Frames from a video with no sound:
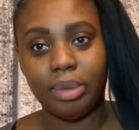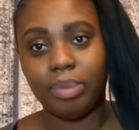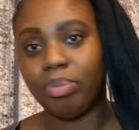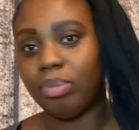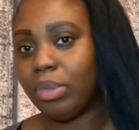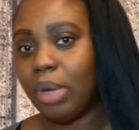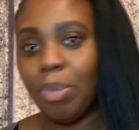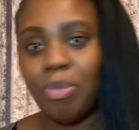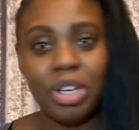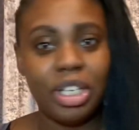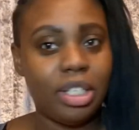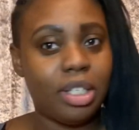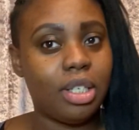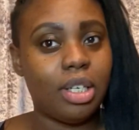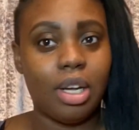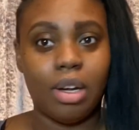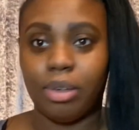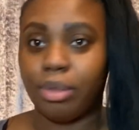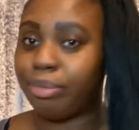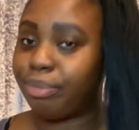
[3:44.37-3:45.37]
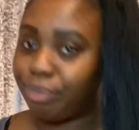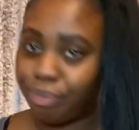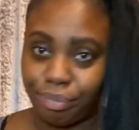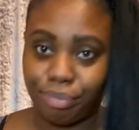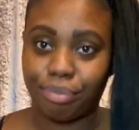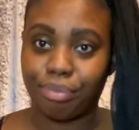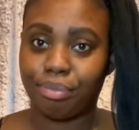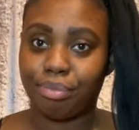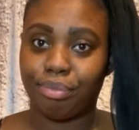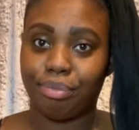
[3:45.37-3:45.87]
I'm ready to go.
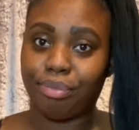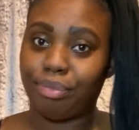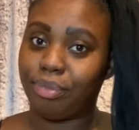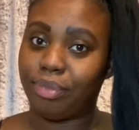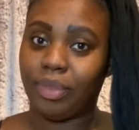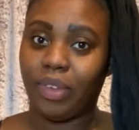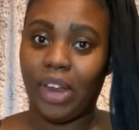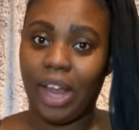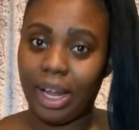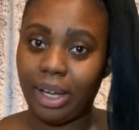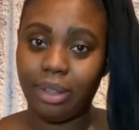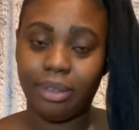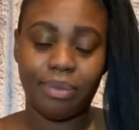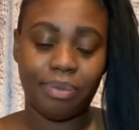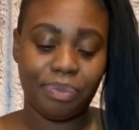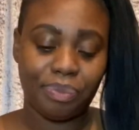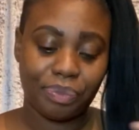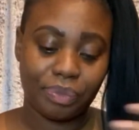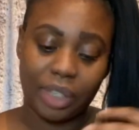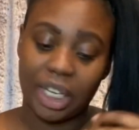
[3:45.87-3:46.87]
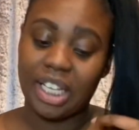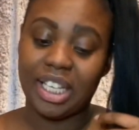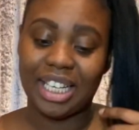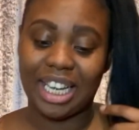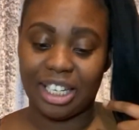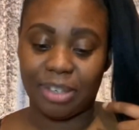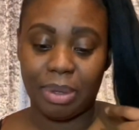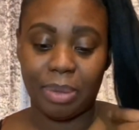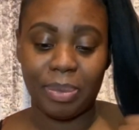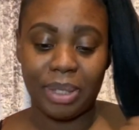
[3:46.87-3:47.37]
Yeah? So
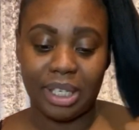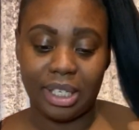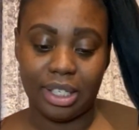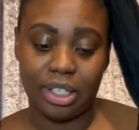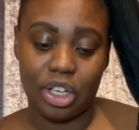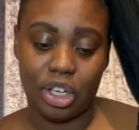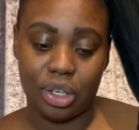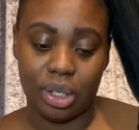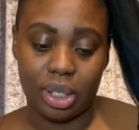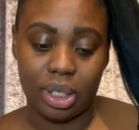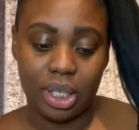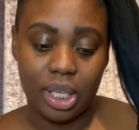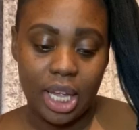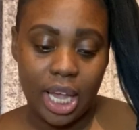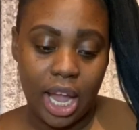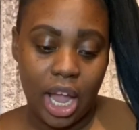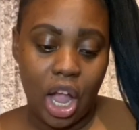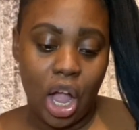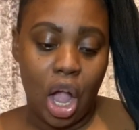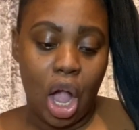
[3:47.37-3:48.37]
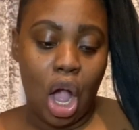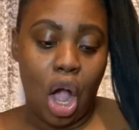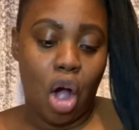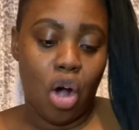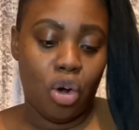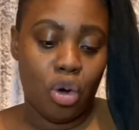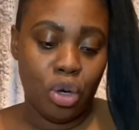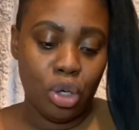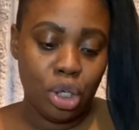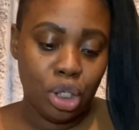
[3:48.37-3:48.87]
that's my biggest turn on.
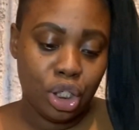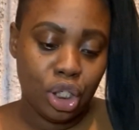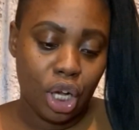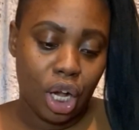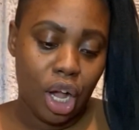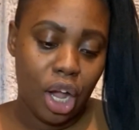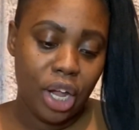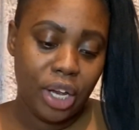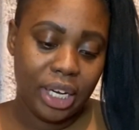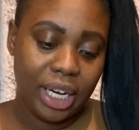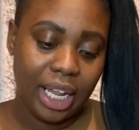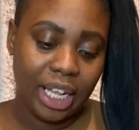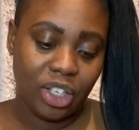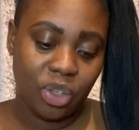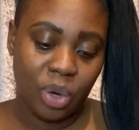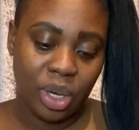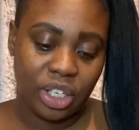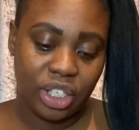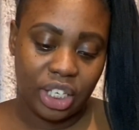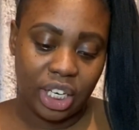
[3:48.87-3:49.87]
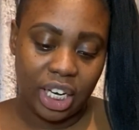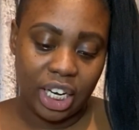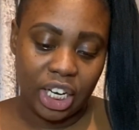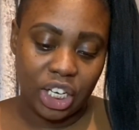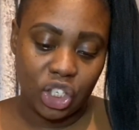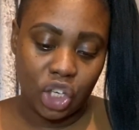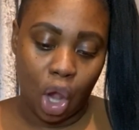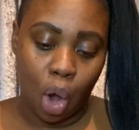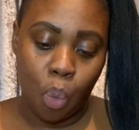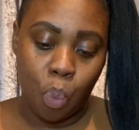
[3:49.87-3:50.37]
Also, the next question
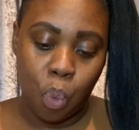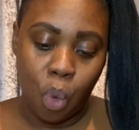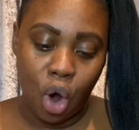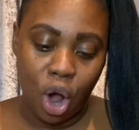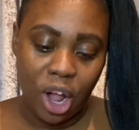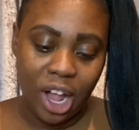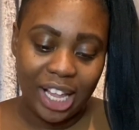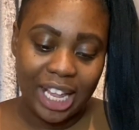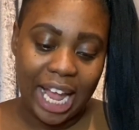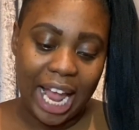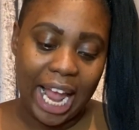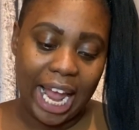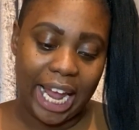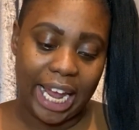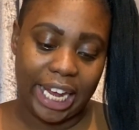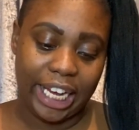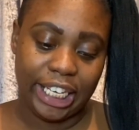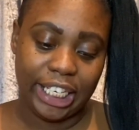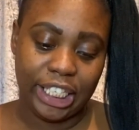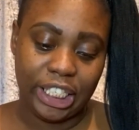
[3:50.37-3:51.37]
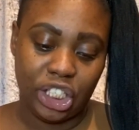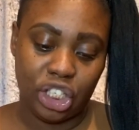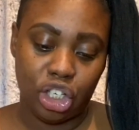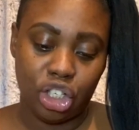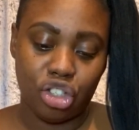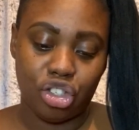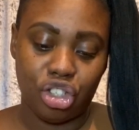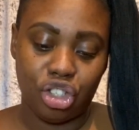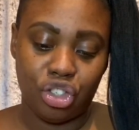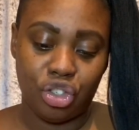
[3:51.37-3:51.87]
is, what age
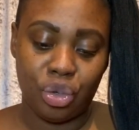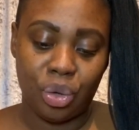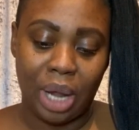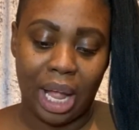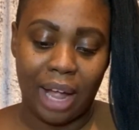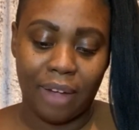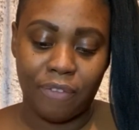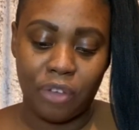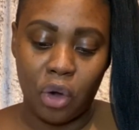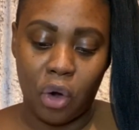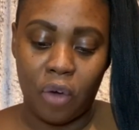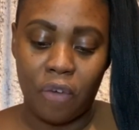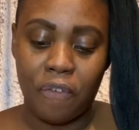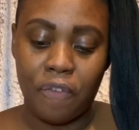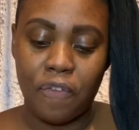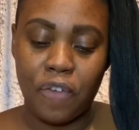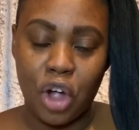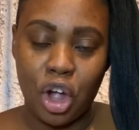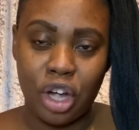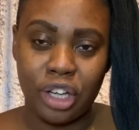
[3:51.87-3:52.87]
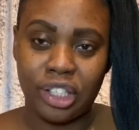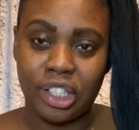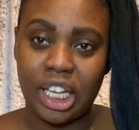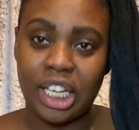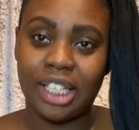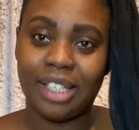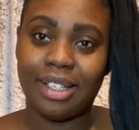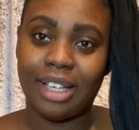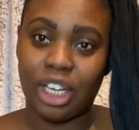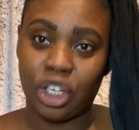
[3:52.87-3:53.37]
did you have your first
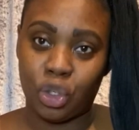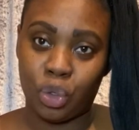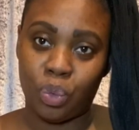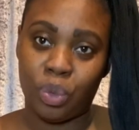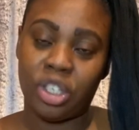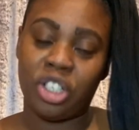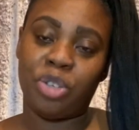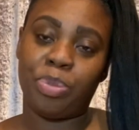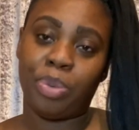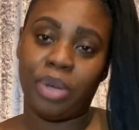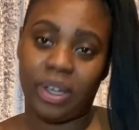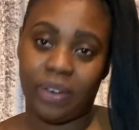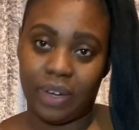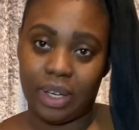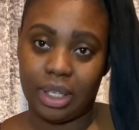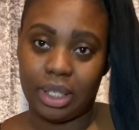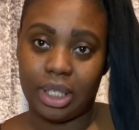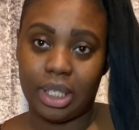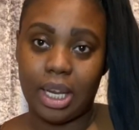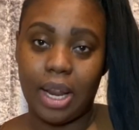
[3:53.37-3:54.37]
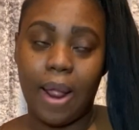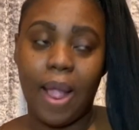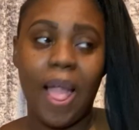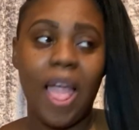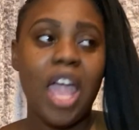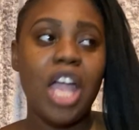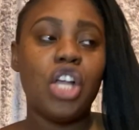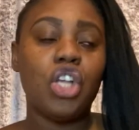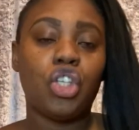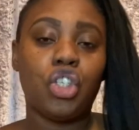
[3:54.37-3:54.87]
sexual experience?
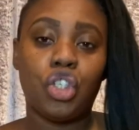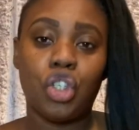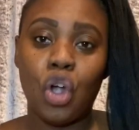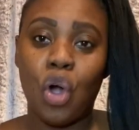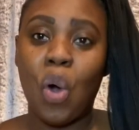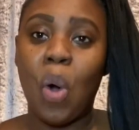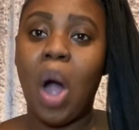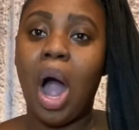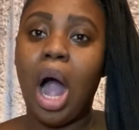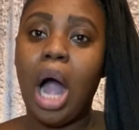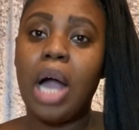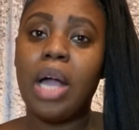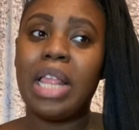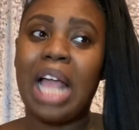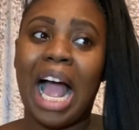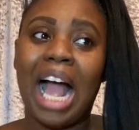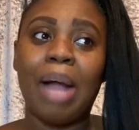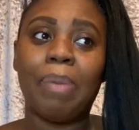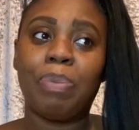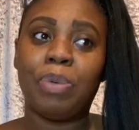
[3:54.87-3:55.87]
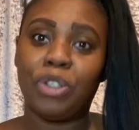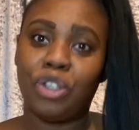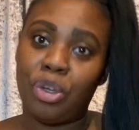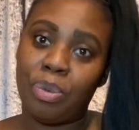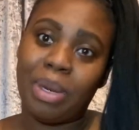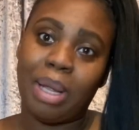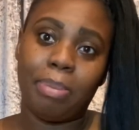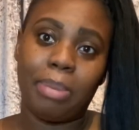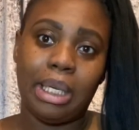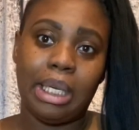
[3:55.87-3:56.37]
So I presume
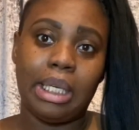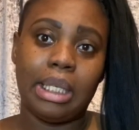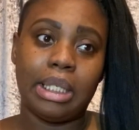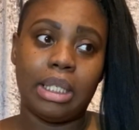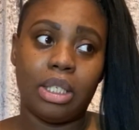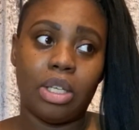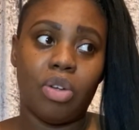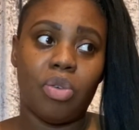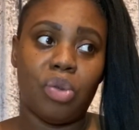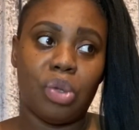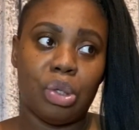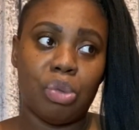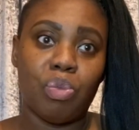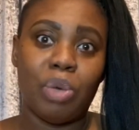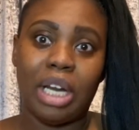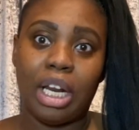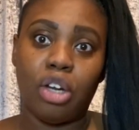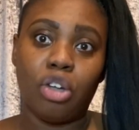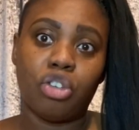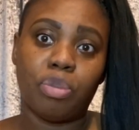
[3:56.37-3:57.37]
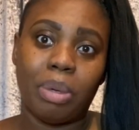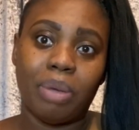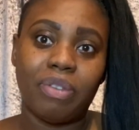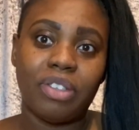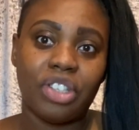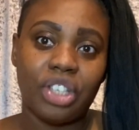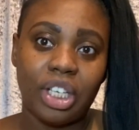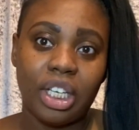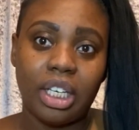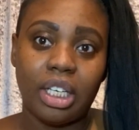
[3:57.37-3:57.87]
that means when I lost my
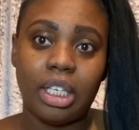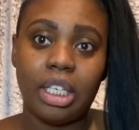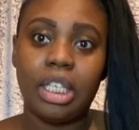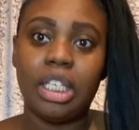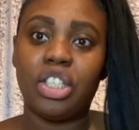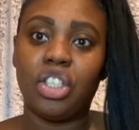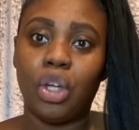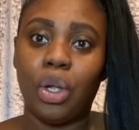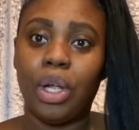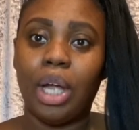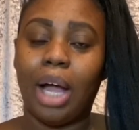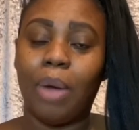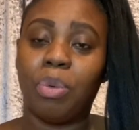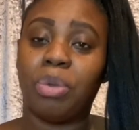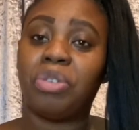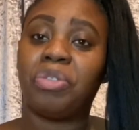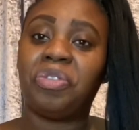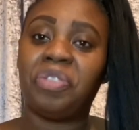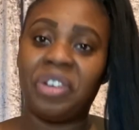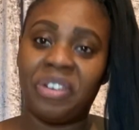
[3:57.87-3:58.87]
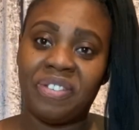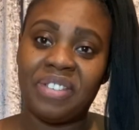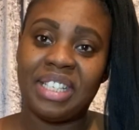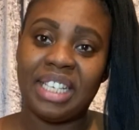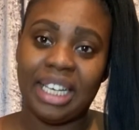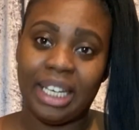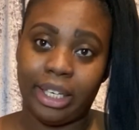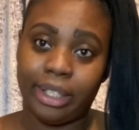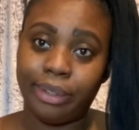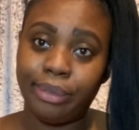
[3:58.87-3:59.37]
virginity. So I was
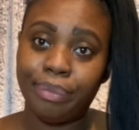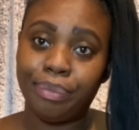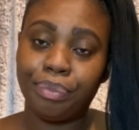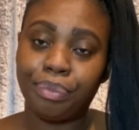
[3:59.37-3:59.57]
15